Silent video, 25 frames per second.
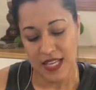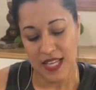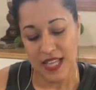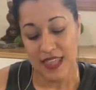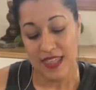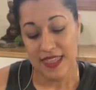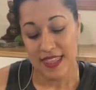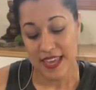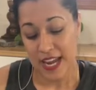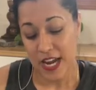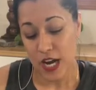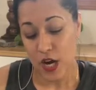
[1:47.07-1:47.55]

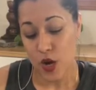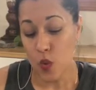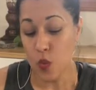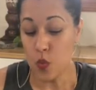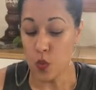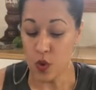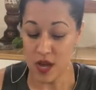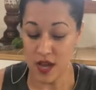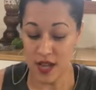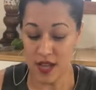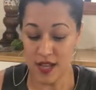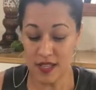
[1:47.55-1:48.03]
There
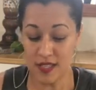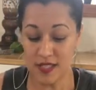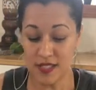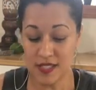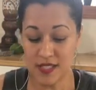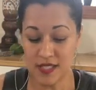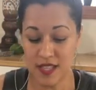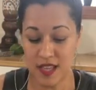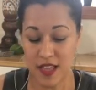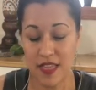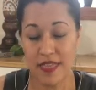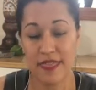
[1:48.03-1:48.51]

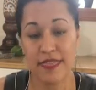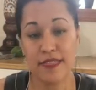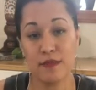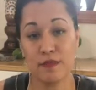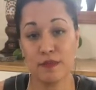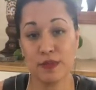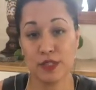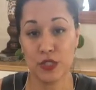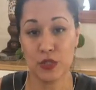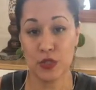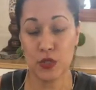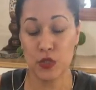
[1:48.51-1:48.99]
was the
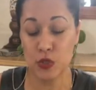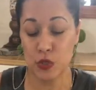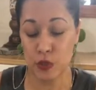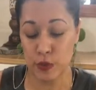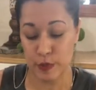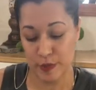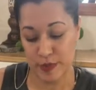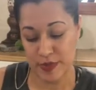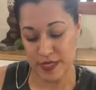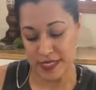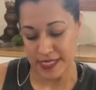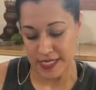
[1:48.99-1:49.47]
blue
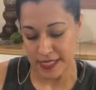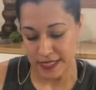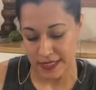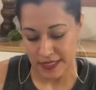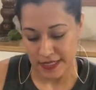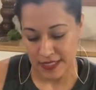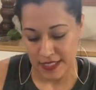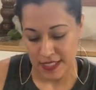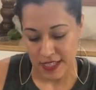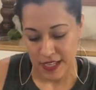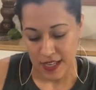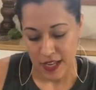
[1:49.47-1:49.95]
hoopty.
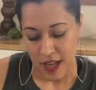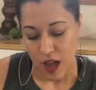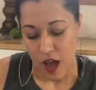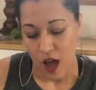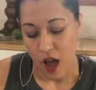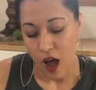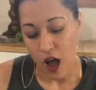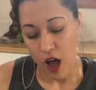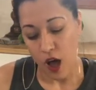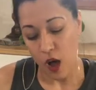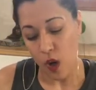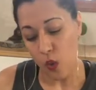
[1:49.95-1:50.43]

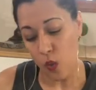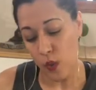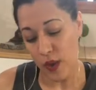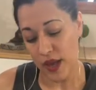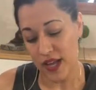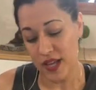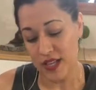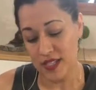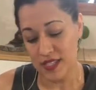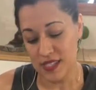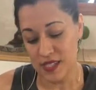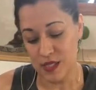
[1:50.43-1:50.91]

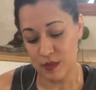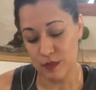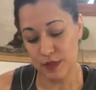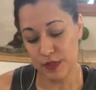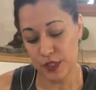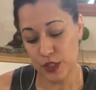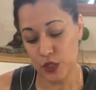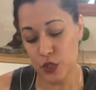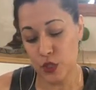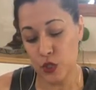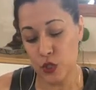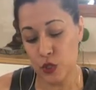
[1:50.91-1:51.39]
Always the
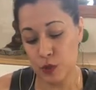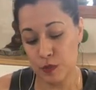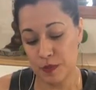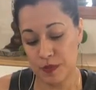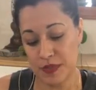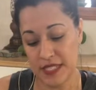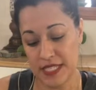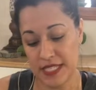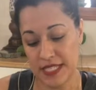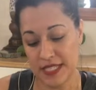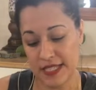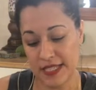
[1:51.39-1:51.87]
blue
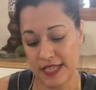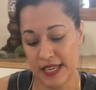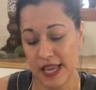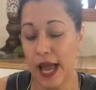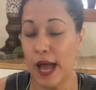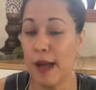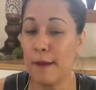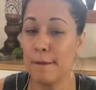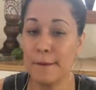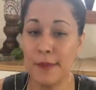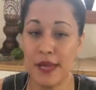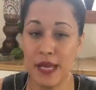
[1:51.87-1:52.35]
hoopty.
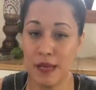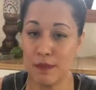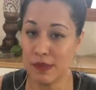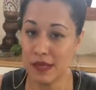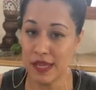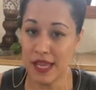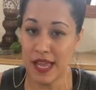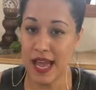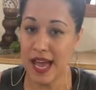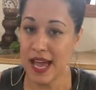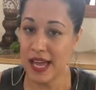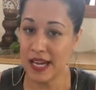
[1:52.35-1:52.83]
Maybe
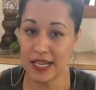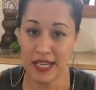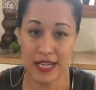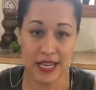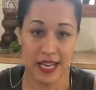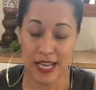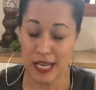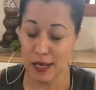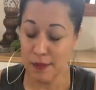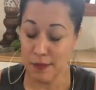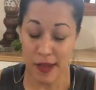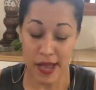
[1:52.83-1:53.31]
it had a
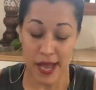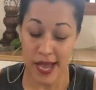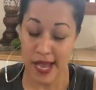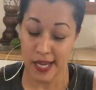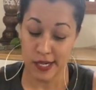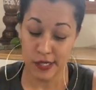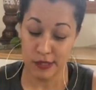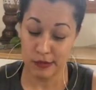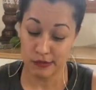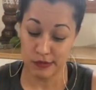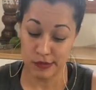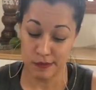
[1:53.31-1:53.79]
name, I
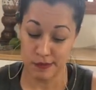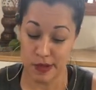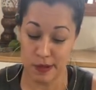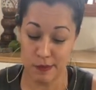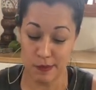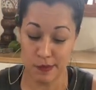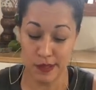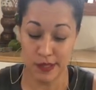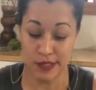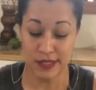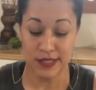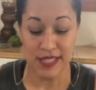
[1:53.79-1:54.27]
don't
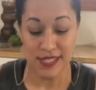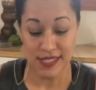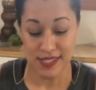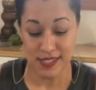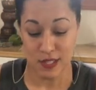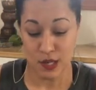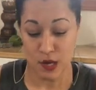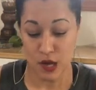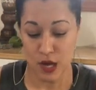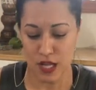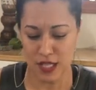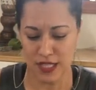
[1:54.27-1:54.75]
remember. Let's
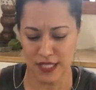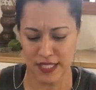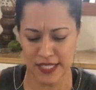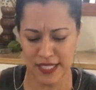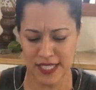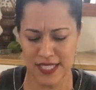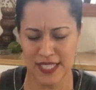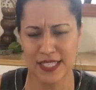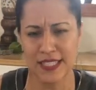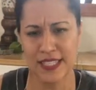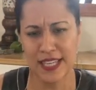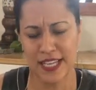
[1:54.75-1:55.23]
call it
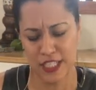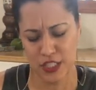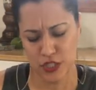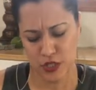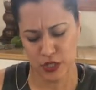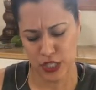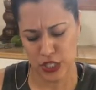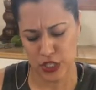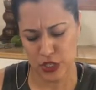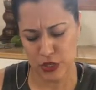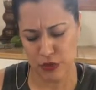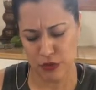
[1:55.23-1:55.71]

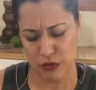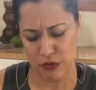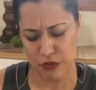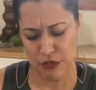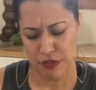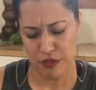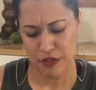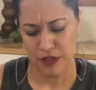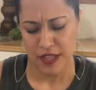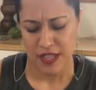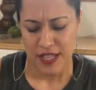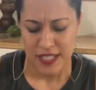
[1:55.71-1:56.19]
Electric
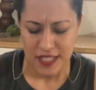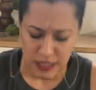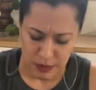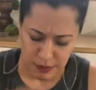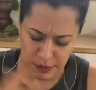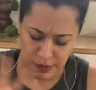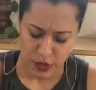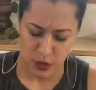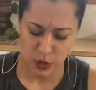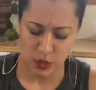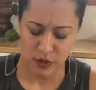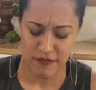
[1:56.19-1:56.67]
Youth, the
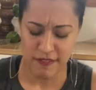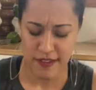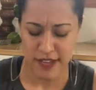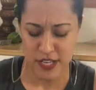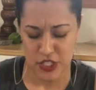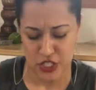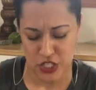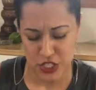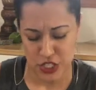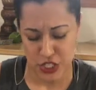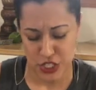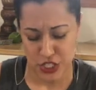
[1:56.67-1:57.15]
Blue
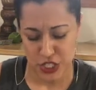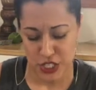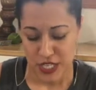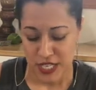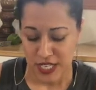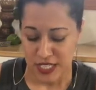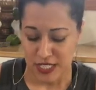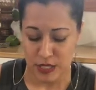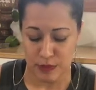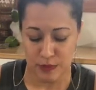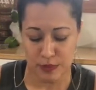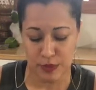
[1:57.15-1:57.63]
Avenger,
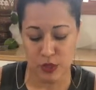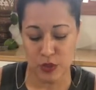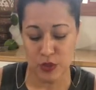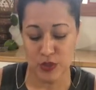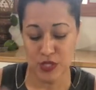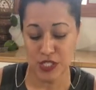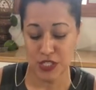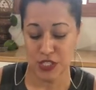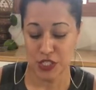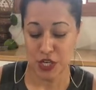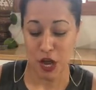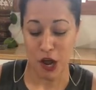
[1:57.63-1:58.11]
the Blue
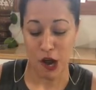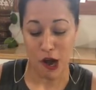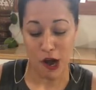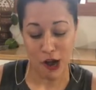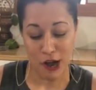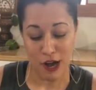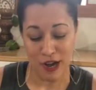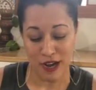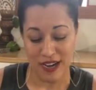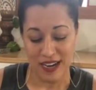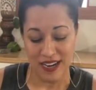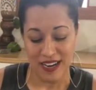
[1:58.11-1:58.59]

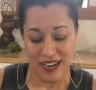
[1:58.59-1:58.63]
Star.